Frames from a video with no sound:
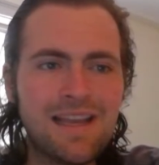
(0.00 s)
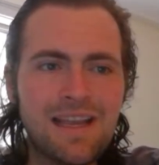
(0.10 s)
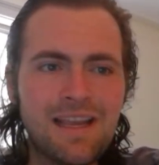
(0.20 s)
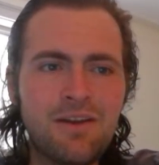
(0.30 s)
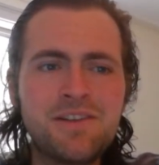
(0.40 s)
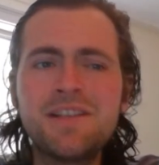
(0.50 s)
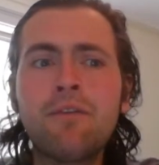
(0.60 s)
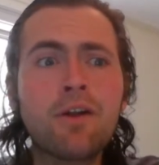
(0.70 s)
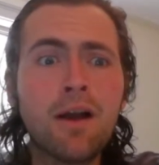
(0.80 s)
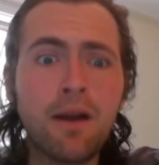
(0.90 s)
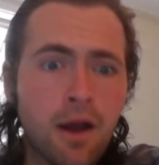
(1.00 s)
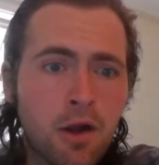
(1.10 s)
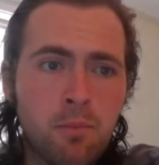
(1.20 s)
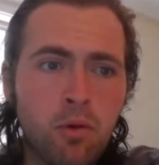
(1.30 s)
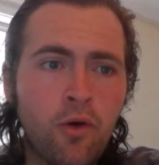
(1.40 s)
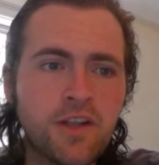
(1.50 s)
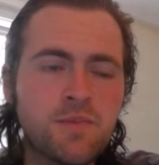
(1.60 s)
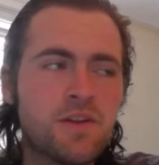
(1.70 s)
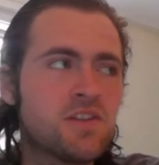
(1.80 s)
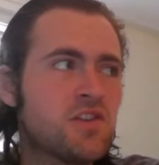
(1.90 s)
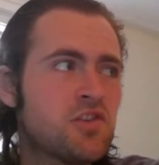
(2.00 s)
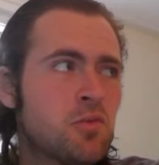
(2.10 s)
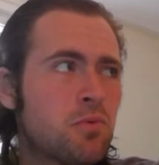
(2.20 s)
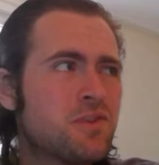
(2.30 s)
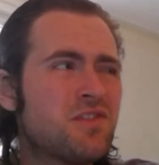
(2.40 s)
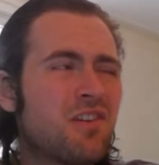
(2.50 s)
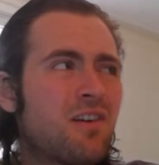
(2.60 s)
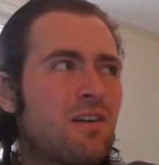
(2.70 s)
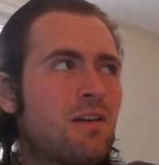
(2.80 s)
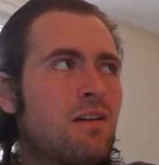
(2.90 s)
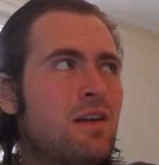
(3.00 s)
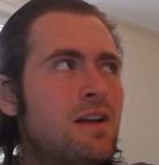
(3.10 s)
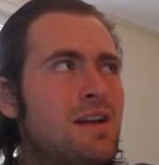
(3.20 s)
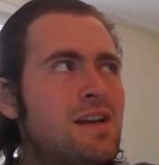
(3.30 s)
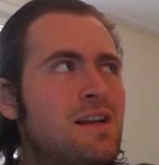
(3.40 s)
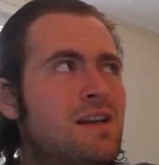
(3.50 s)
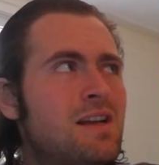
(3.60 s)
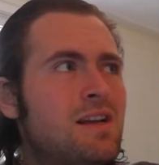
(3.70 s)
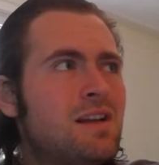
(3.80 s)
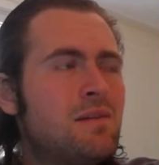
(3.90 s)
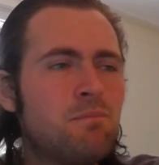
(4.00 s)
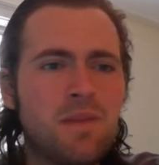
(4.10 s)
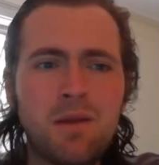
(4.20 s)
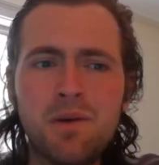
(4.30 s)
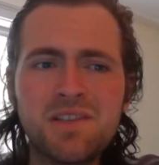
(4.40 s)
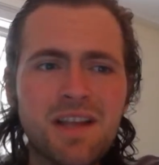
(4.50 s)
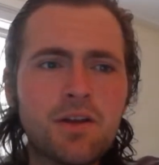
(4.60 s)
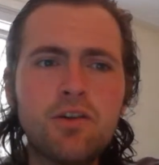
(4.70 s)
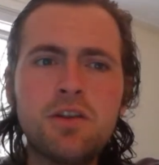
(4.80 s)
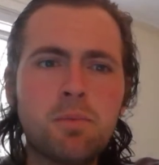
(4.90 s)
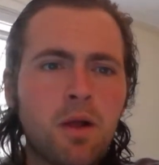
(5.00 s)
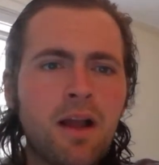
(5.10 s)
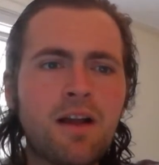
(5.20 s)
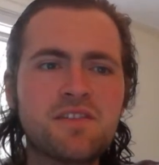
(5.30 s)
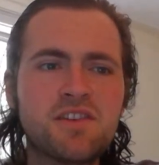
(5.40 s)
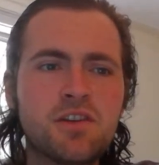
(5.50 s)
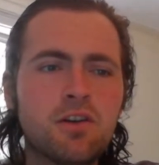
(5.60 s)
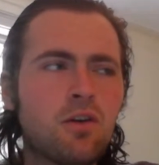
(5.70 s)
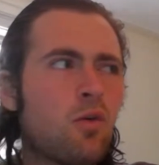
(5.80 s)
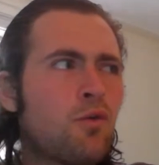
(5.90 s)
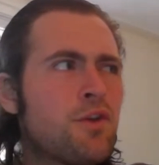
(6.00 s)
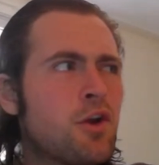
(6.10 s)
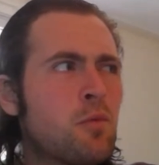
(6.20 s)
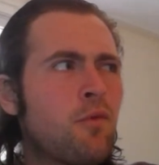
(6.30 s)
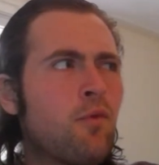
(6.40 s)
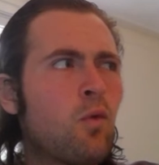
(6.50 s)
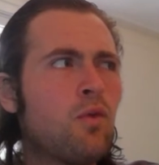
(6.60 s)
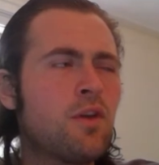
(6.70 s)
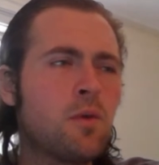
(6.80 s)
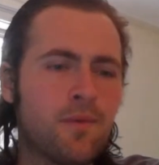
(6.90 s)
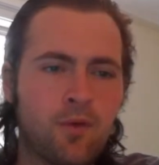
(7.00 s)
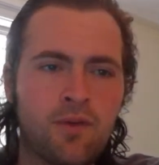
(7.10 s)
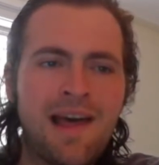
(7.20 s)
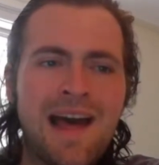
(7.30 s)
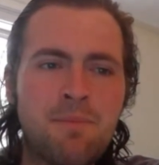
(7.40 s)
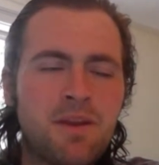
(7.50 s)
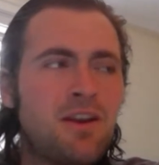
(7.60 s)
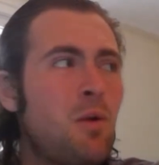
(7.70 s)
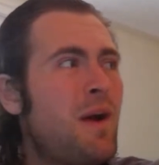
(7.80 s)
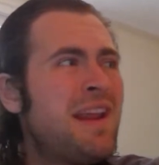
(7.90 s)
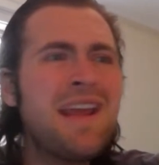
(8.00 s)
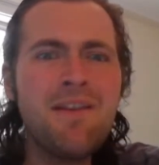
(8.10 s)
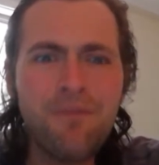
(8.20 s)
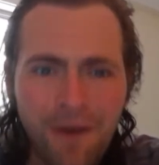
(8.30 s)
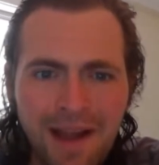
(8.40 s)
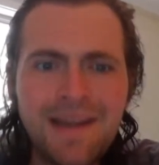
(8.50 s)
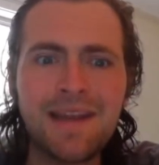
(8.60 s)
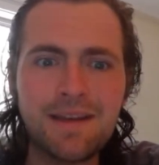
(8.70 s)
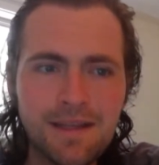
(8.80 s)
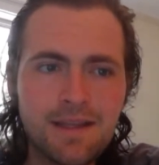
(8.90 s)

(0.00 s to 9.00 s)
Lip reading: He's never got 100 points, but he's a superstar. He wasn't that good in the playoffs this year or the year before or the year before that. But you know what? He can find it.